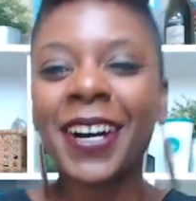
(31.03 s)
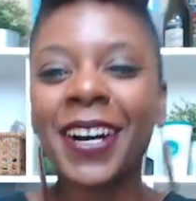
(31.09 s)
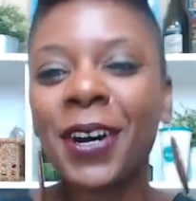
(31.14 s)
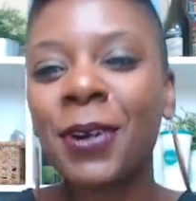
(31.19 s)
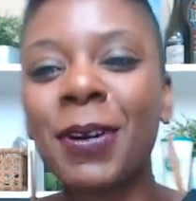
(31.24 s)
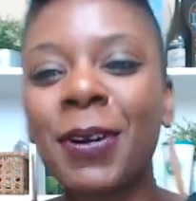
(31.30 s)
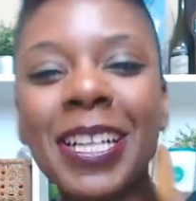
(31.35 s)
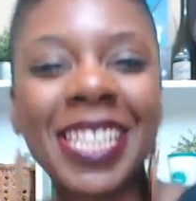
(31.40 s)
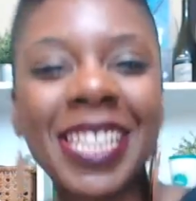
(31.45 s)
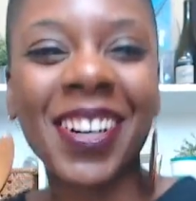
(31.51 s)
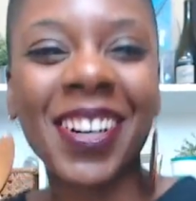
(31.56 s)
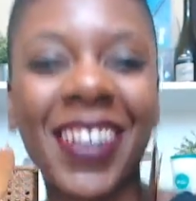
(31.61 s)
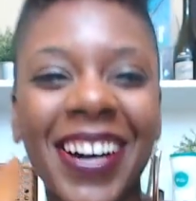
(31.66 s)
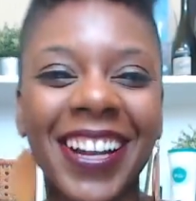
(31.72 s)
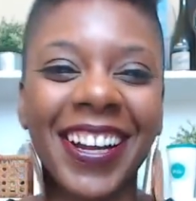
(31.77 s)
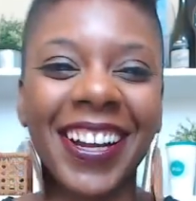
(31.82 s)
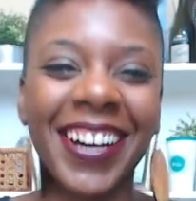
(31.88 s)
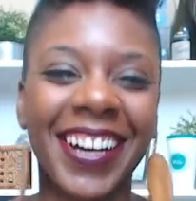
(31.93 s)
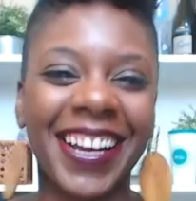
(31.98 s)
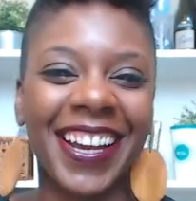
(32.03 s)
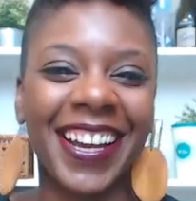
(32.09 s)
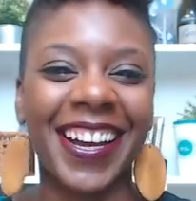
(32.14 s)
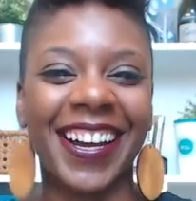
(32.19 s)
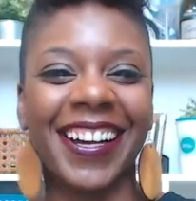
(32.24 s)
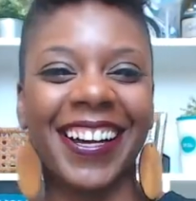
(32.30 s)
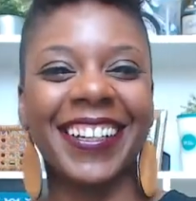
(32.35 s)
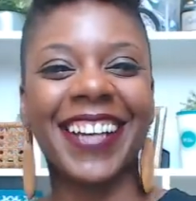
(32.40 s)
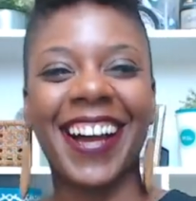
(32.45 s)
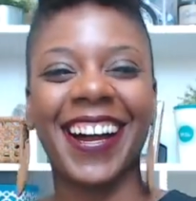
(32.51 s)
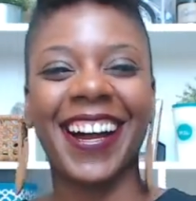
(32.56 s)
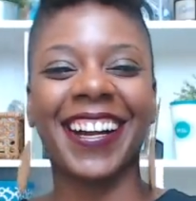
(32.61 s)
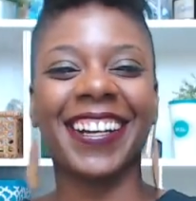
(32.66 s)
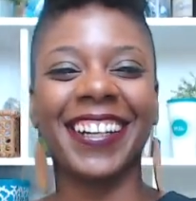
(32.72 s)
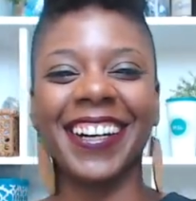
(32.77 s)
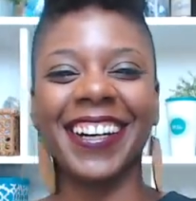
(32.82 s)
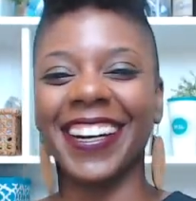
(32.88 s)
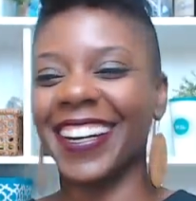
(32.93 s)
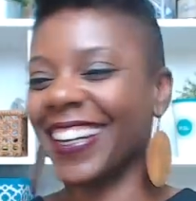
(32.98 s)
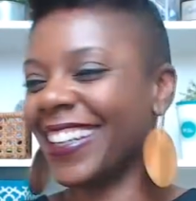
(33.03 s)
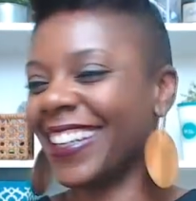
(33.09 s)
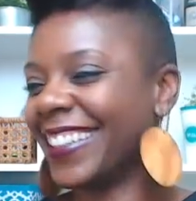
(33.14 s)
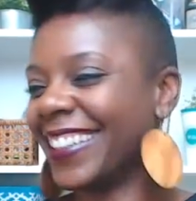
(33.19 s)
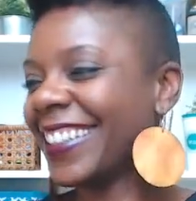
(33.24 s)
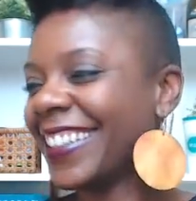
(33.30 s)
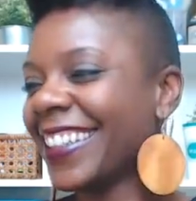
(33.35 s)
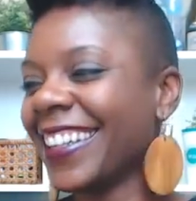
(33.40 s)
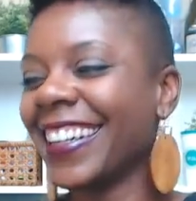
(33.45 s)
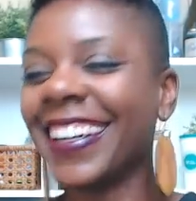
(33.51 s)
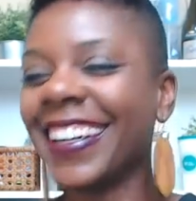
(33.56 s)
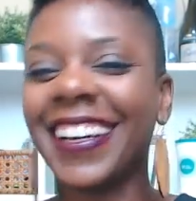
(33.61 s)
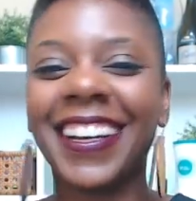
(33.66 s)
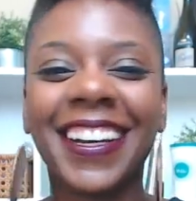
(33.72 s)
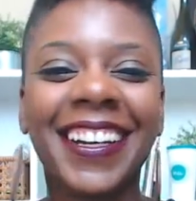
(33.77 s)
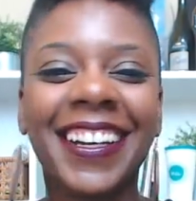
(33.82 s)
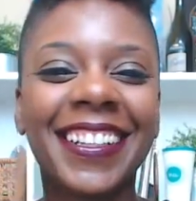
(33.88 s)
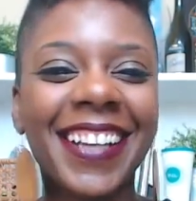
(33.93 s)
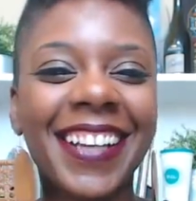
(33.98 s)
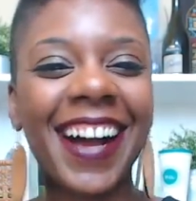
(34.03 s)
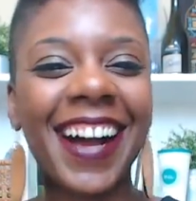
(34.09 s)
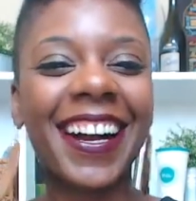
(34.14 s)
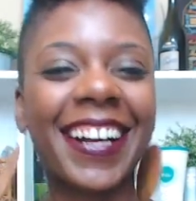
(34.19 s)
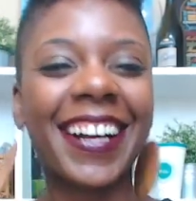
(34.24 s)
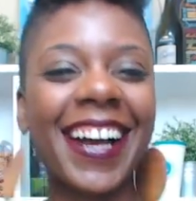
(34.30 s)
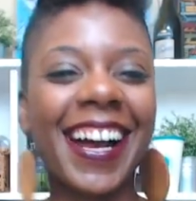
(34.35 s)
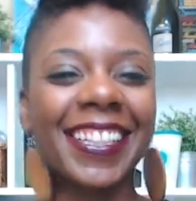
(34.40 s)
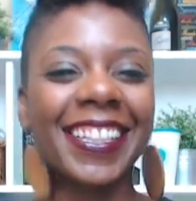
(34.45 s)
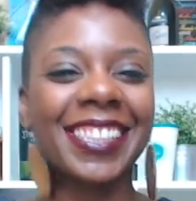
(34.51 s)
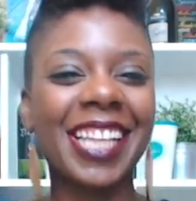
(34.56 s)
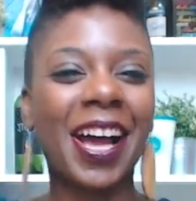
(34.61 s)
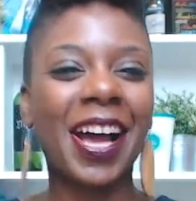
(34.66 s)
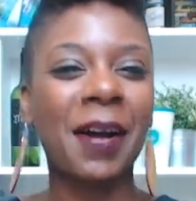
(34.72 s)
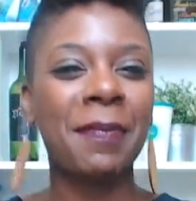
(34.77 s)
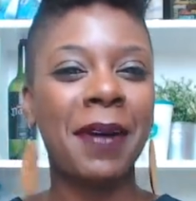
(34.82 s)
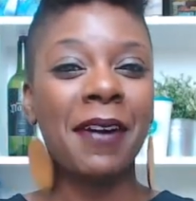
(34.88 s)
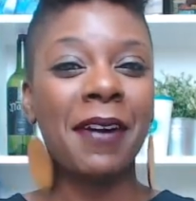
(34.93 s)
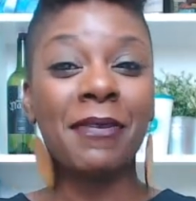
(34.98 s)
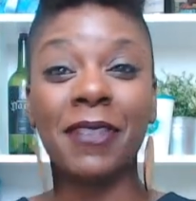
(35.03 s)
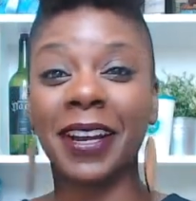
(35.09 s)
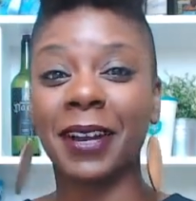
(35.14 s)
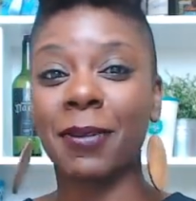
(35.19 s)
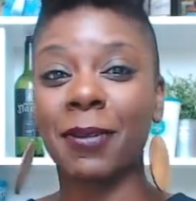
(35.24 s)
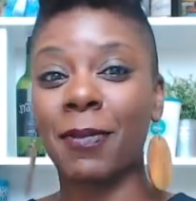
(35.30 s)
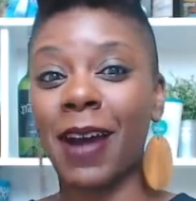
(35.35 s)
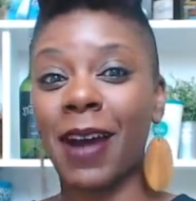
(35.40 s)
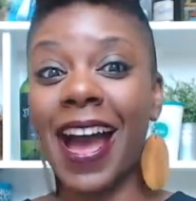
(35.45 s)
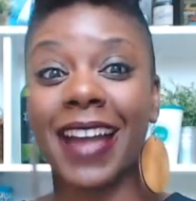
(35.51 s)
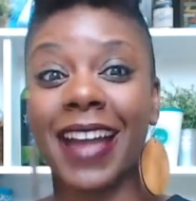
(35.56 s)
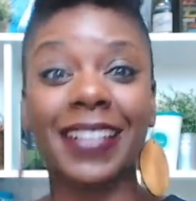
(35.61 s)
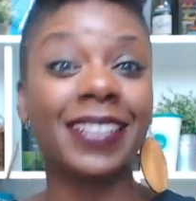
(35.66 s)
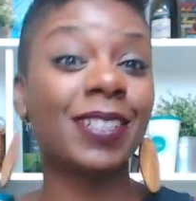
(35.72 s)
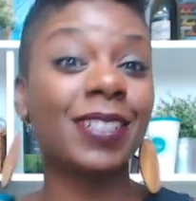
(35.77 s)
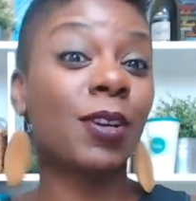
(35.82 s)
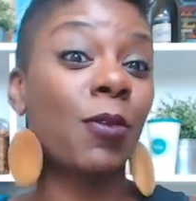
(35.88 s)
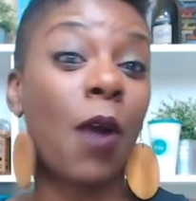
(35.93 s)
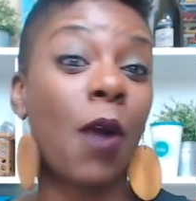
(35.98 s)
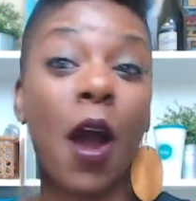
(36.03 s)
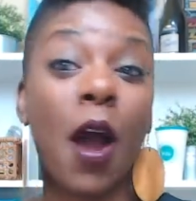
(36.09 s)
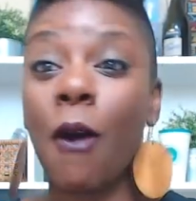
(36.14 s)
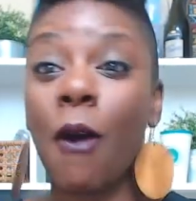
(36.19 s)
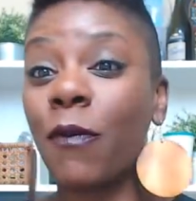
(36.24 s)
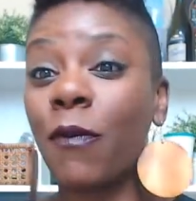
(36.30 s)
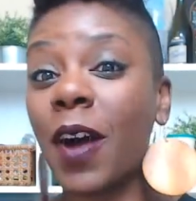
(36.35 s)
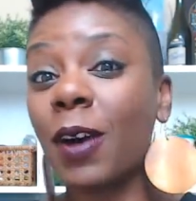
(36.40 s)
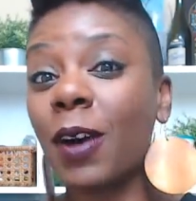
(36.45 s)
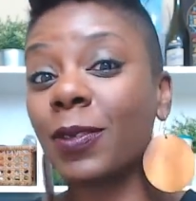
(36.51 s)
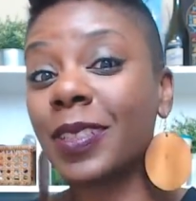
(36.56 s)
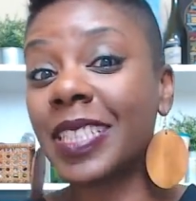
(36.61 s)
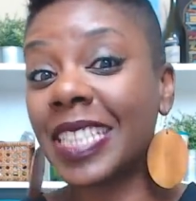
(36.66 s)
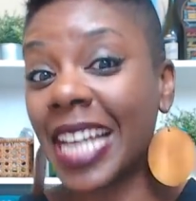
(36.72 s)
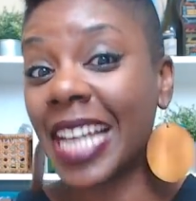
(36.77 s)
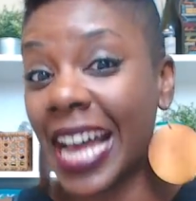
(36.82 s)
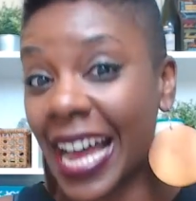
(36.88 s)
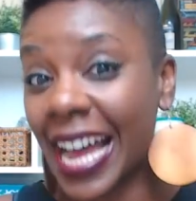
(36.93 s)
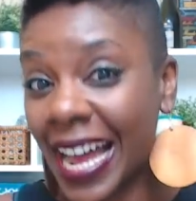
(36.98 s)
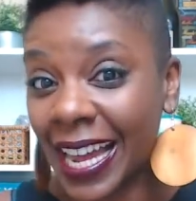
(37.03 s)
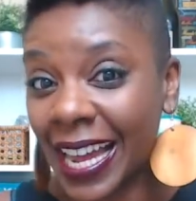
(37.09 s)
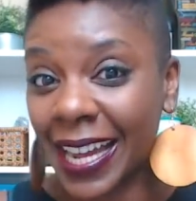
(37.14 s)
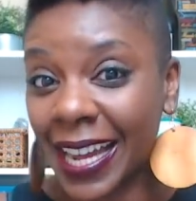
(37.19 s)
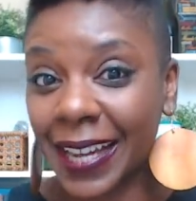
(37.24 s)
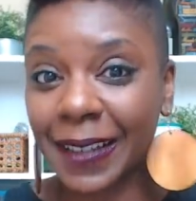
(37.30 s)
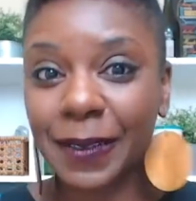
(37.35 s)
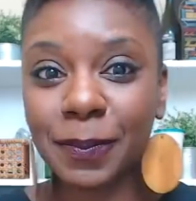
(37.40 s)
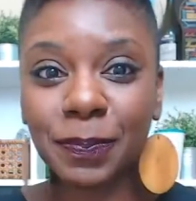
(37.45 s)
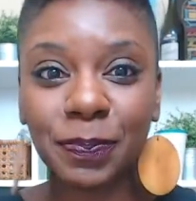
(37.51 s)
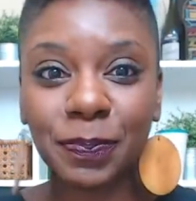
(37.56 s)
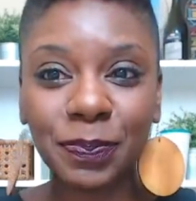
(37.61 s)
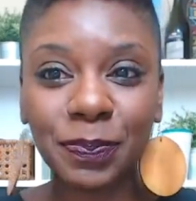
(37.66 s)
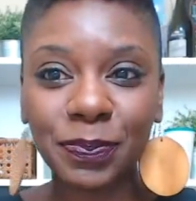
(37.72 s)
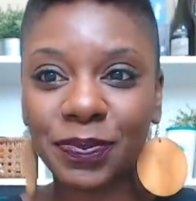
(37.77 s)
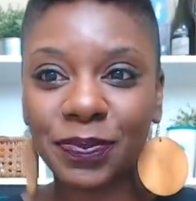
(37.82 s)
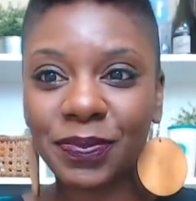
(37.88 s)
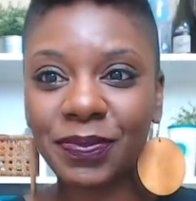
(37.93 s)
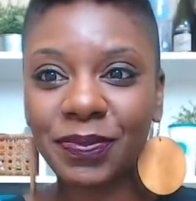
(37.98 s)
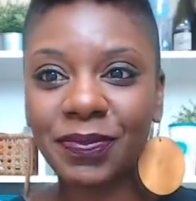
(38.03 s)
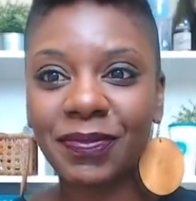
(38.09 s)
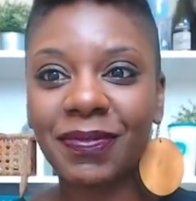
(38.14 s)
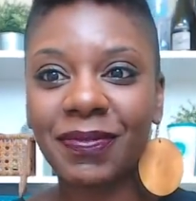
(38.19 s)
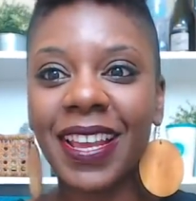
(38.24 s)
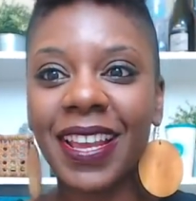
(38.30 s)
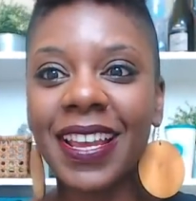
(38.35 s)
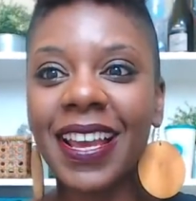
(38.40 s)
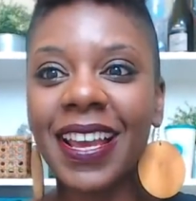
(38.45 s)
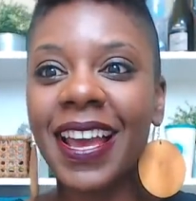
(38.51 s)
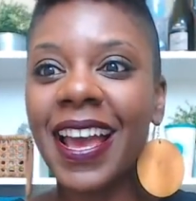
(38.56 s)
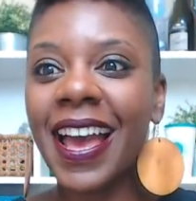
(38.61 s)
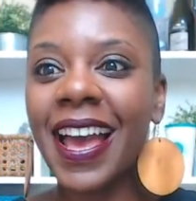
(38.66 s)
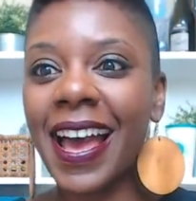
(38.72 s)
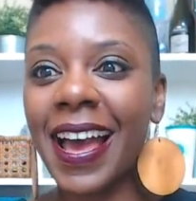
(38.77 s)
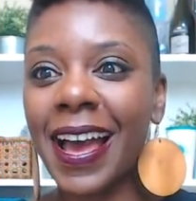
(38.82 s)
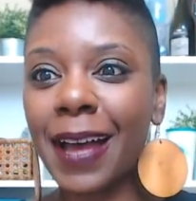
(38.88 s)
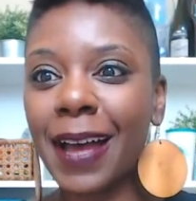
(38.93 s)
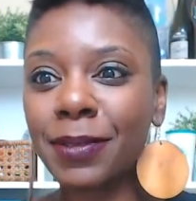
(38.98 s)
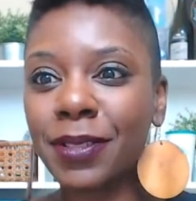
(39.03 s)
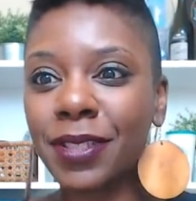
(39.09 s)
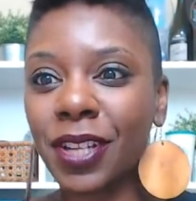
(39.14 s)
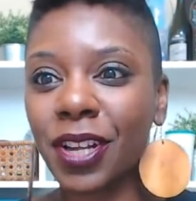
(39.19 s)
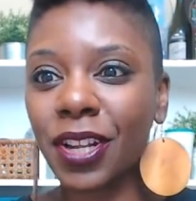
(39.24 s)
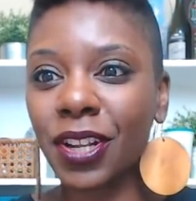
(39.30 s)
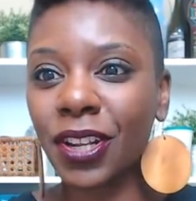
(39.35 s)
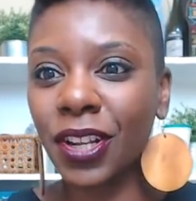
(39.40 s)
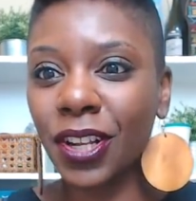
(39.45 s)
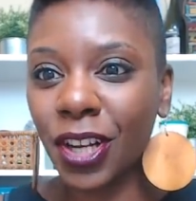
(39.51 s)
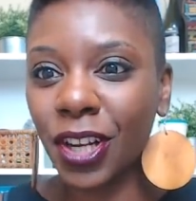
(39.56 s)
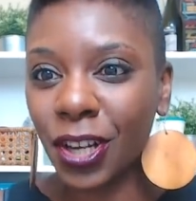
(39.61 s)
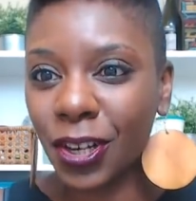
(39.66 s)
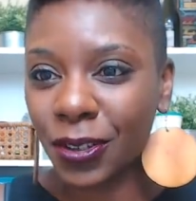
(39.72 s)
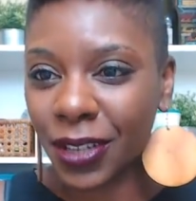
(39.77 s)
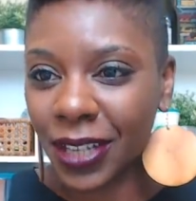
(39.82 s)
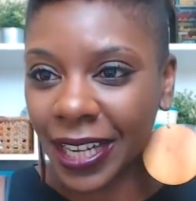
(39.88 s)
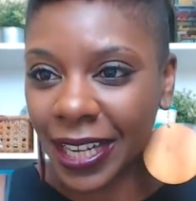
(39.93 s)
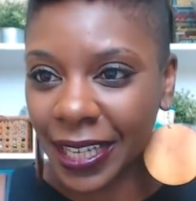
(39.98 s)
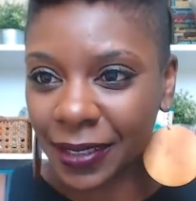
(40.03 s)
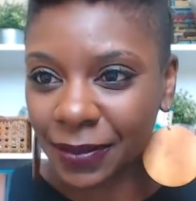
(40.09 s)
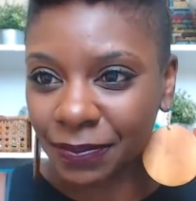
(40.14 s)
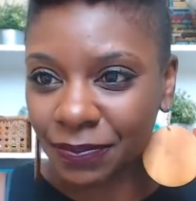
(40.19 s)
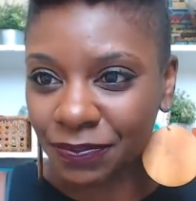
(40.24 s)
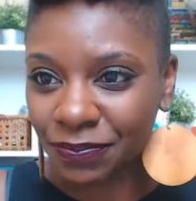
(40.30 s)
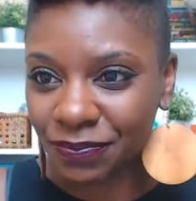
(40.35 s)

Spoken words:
What's going on, y'all? Y'all good? Y'all got y'all motherfucking wine. It's grown folks time. Absolutely.